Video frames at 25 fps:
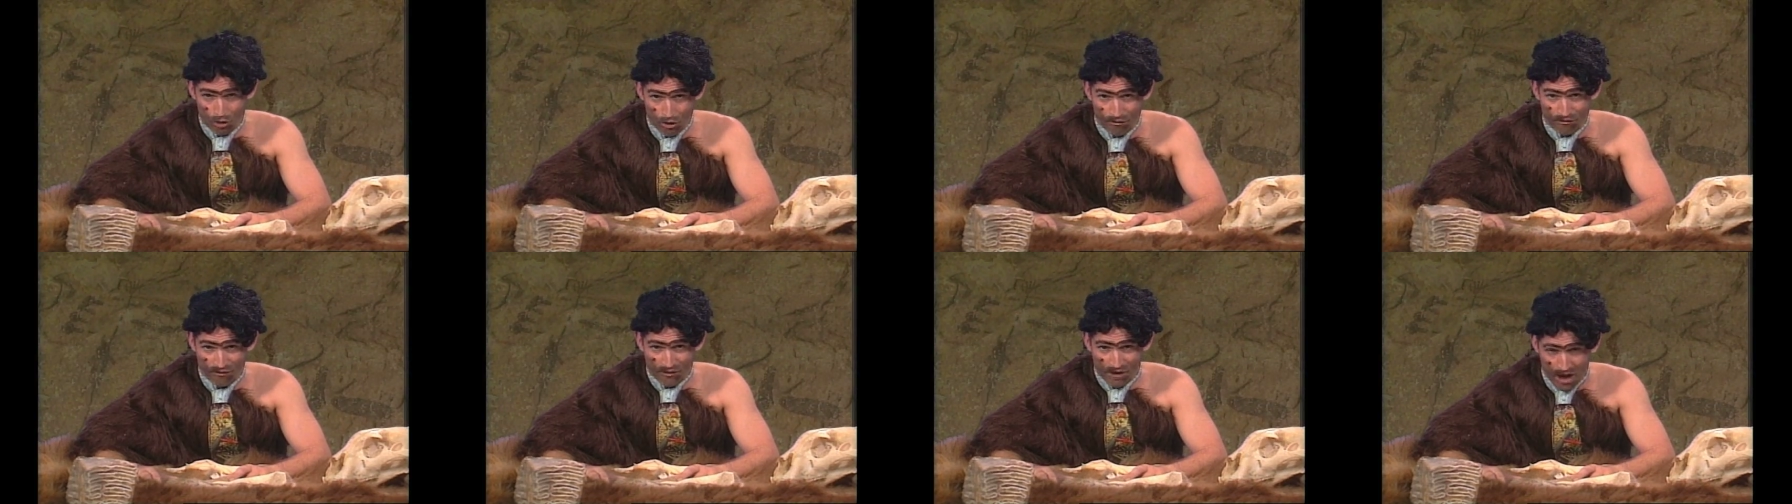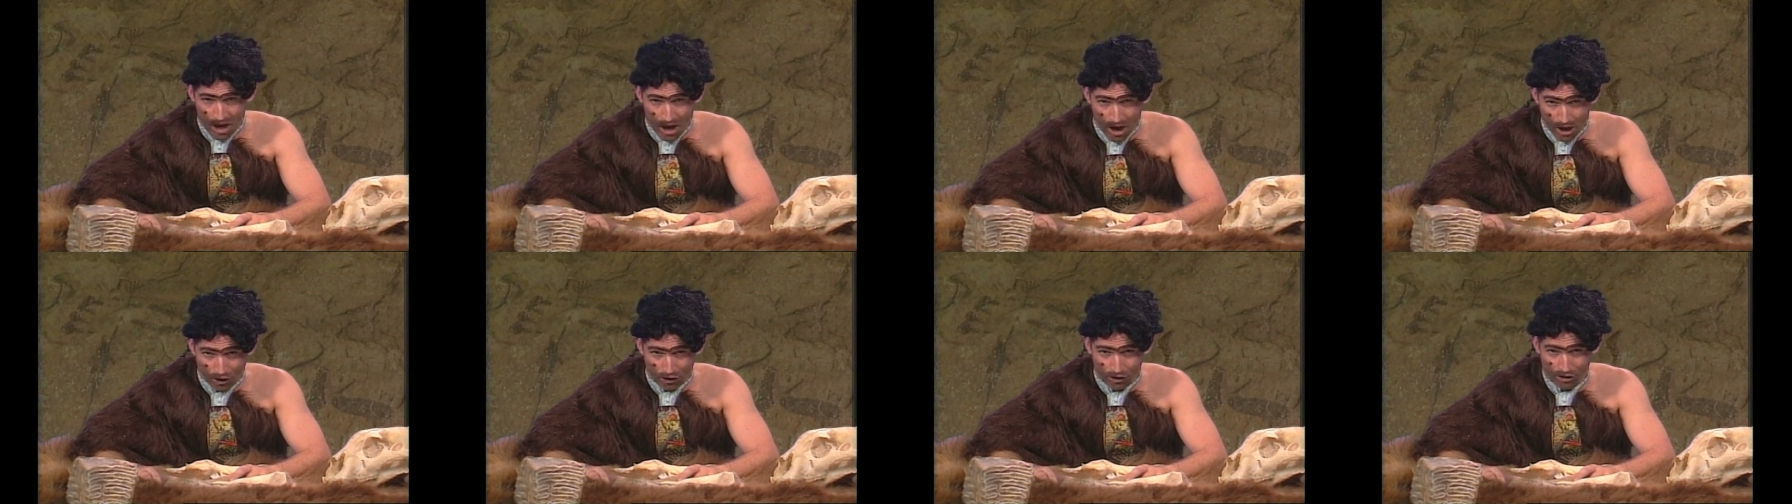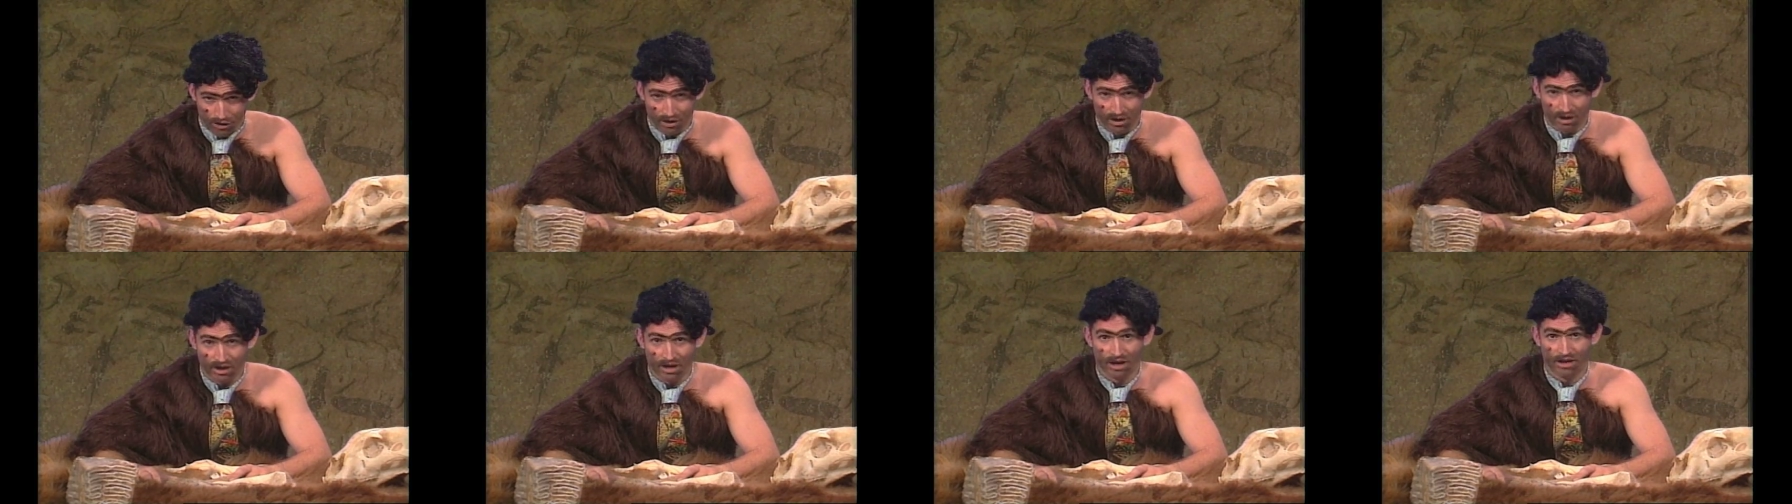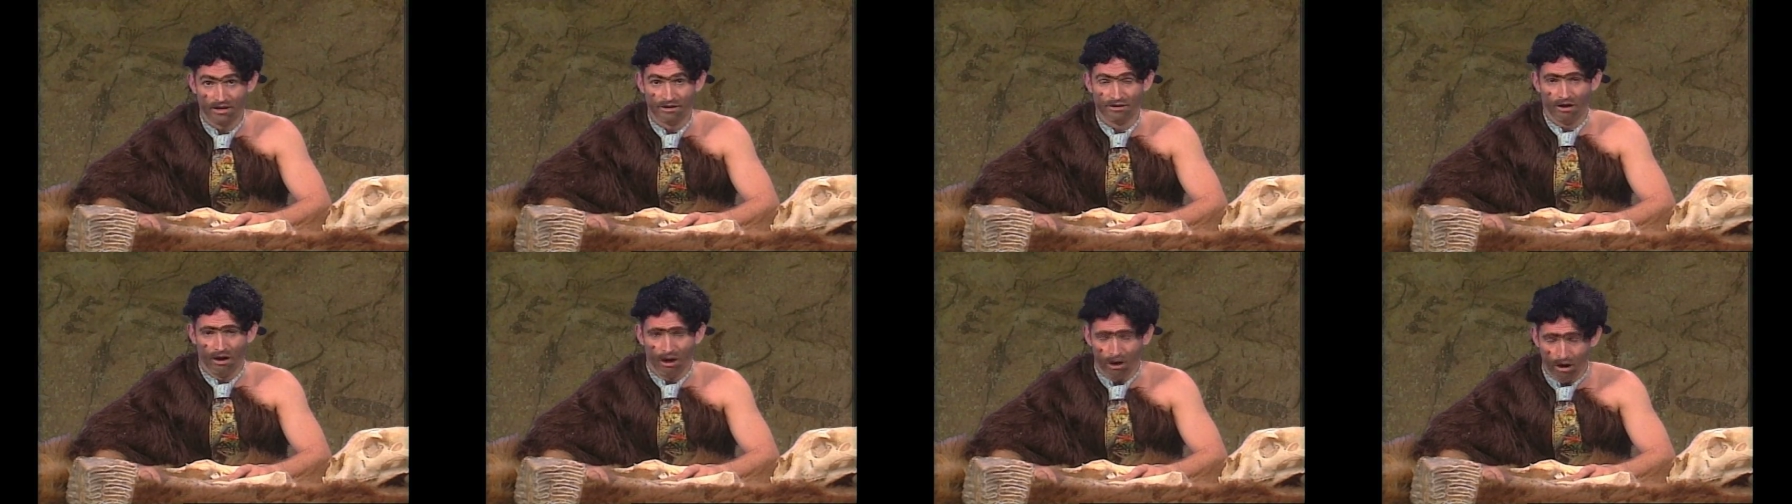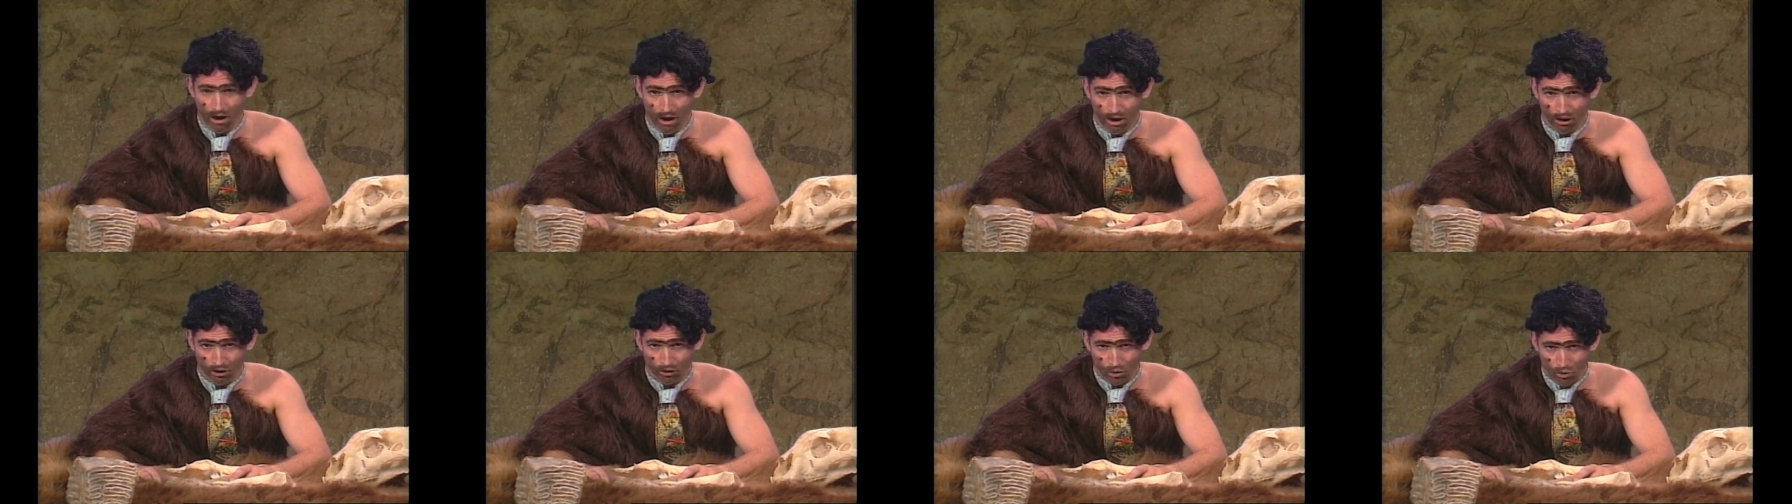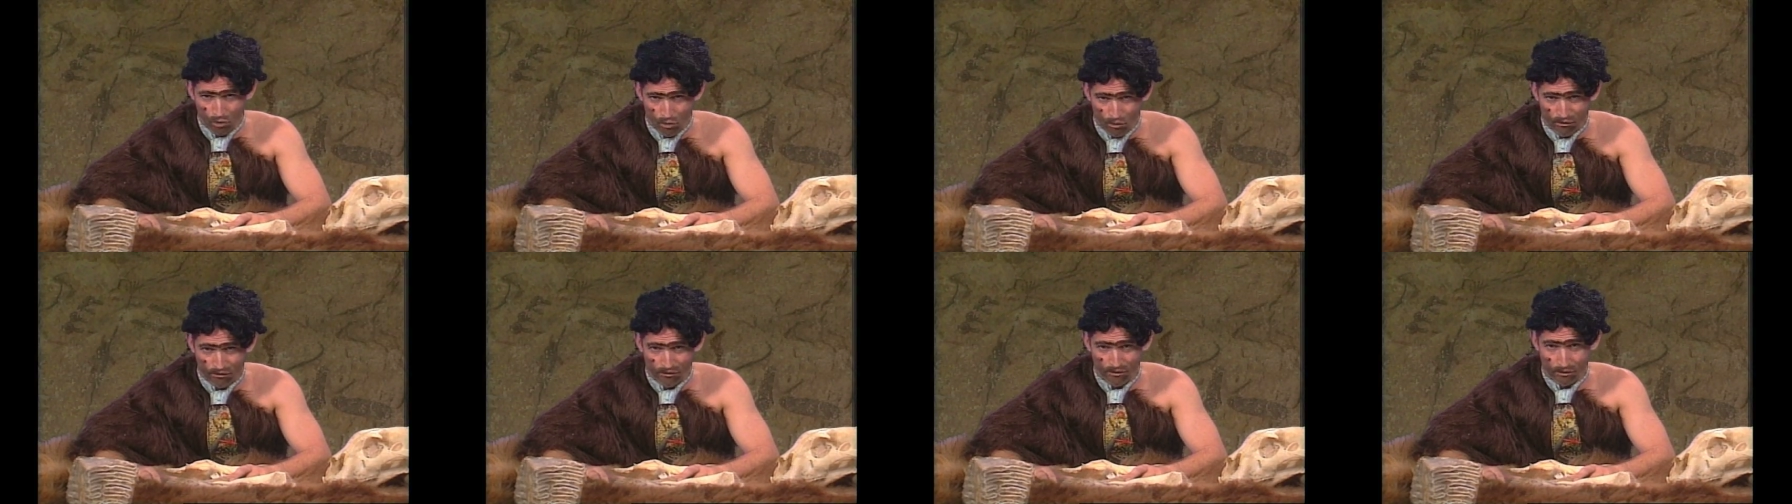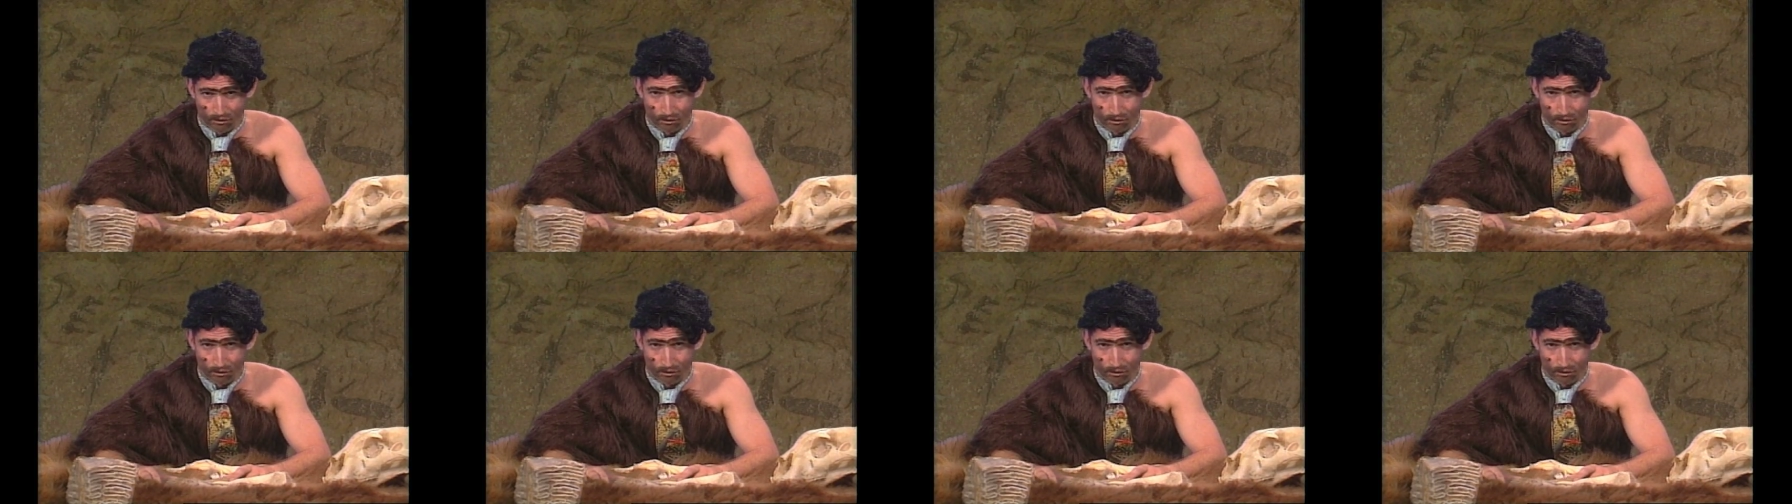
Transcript: oof, ach, and ugh, oof,